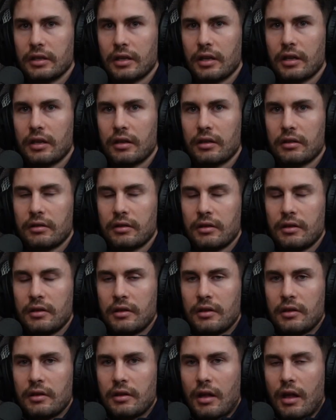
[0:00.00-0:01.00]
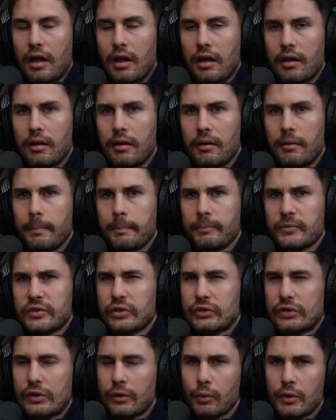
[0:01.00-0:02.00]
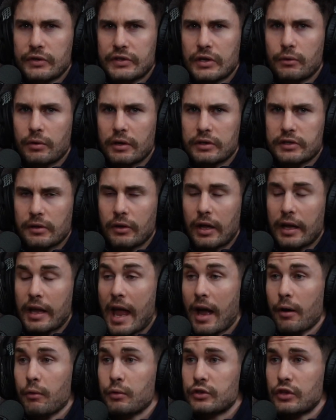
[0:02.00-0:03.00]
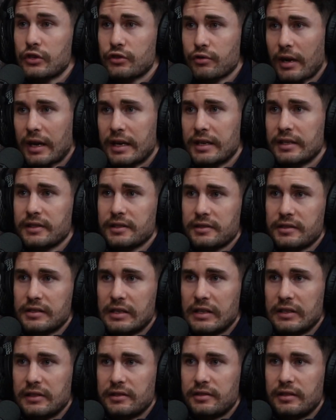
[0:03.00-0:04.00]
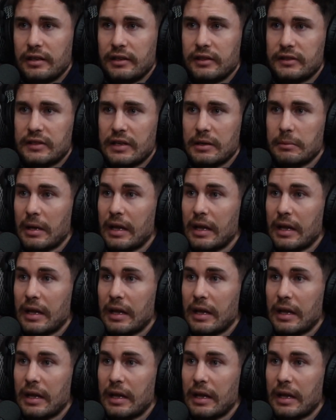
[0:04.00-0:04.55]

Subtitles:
Yeah. So what was your question? Like, how would you train your tib